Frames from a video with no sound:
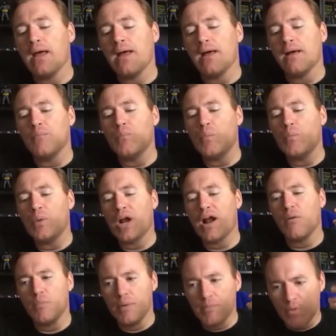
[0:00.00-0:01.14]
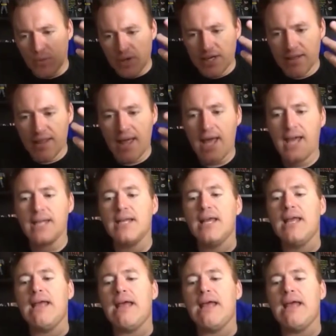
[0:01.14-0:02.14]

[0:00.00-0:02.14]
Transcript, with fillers: Um, but I remember reading that,